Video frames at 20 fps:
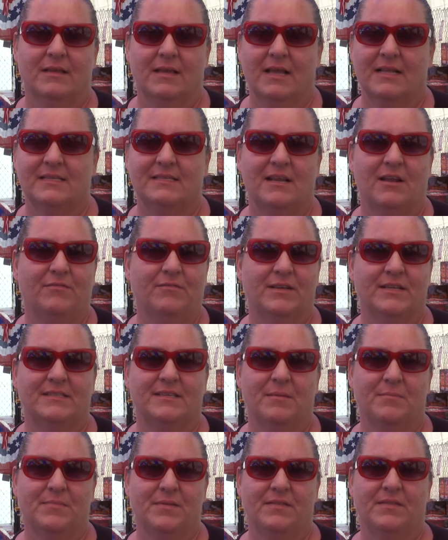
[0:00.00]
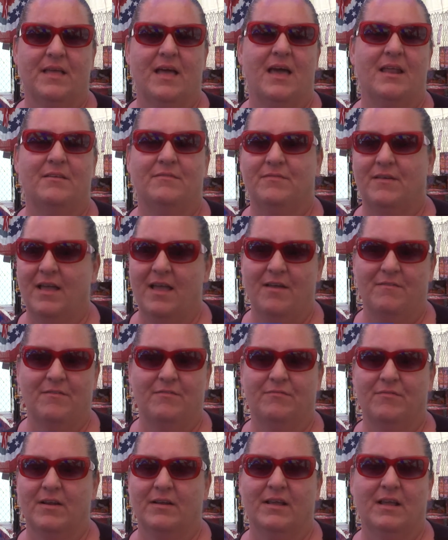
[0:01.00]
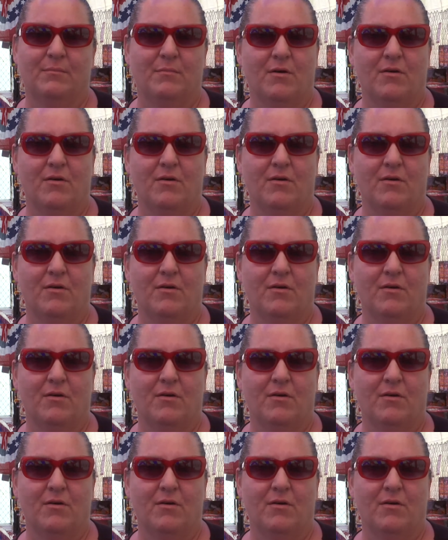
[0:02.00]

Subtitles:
It's definitely something that if I have a friend come